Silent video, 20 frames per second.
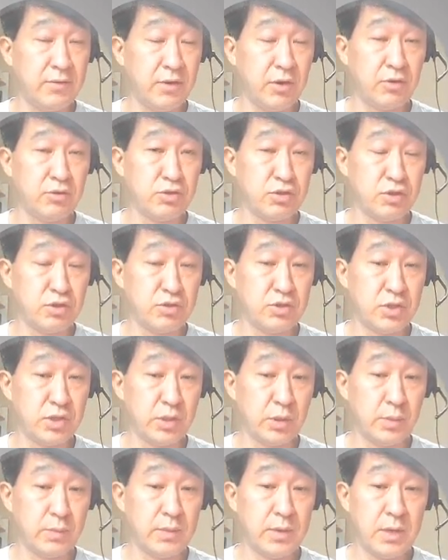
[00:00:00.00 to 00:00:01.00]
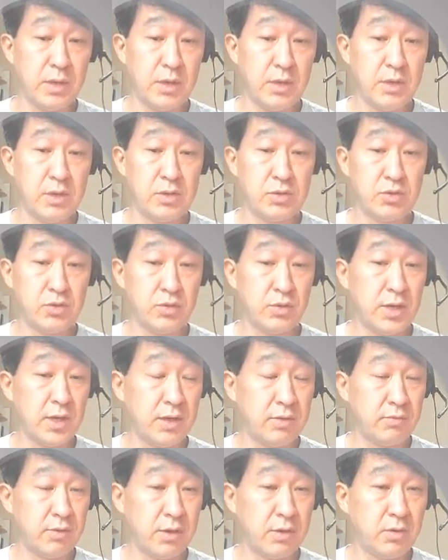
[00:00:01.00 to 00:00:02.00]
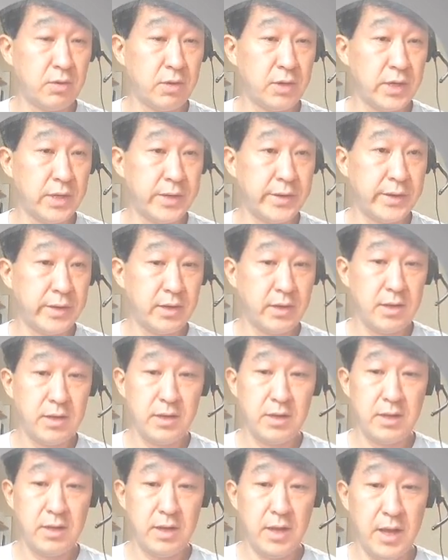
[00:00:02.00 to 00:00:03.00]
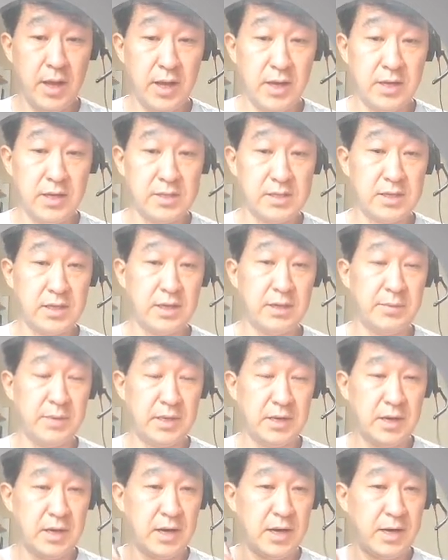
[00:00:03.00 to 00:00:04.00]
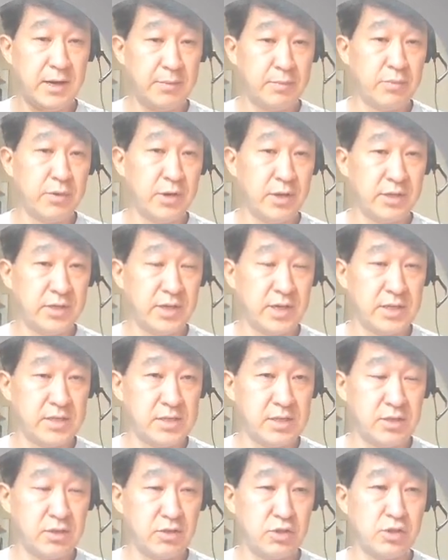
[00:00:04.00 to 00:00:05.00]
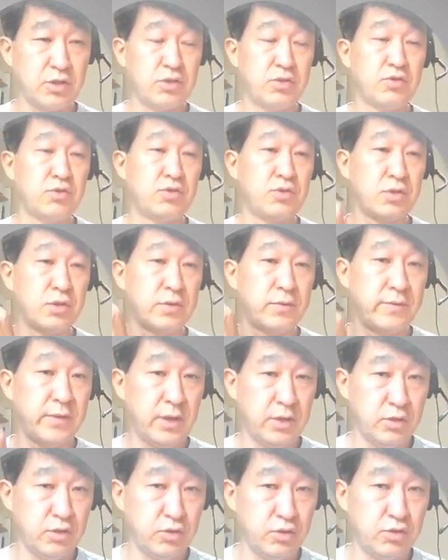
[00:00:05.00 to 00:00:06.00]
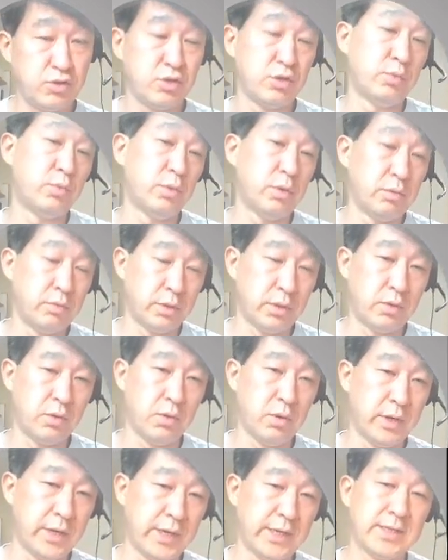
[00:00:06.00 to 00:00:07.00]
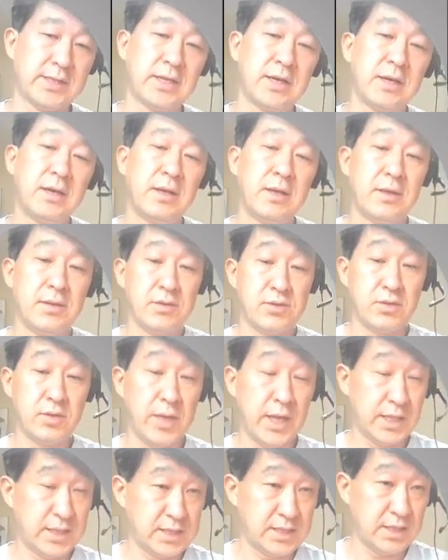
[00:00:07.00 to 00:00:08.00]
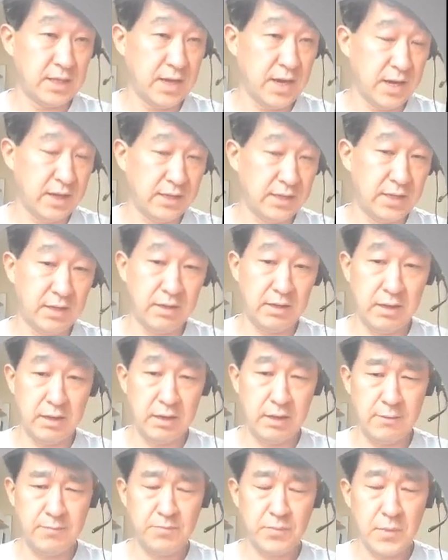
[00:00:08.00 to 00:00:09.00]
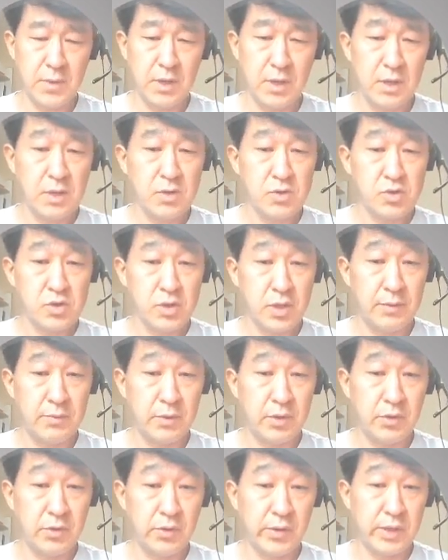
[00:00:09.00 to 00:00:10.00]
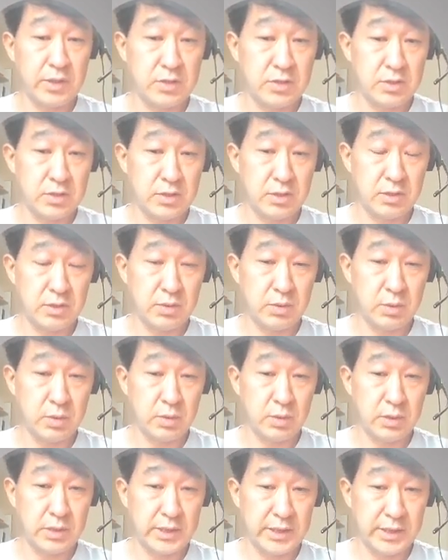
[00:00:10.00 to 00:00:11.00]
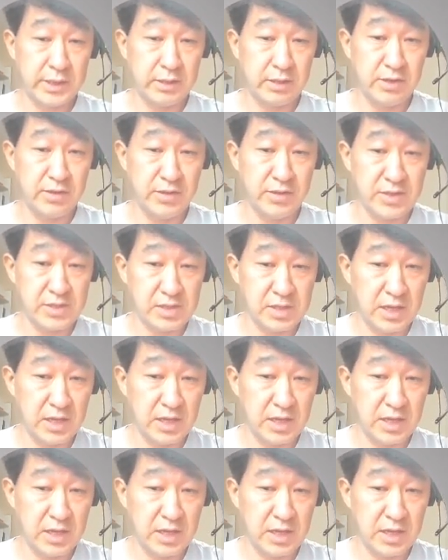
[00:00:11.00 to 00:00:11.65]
on YouTube. Do not record it, and it's going to be live broadcasted into YouTube, and YouTube will record it. So that's the idea here. So I'm going to click on this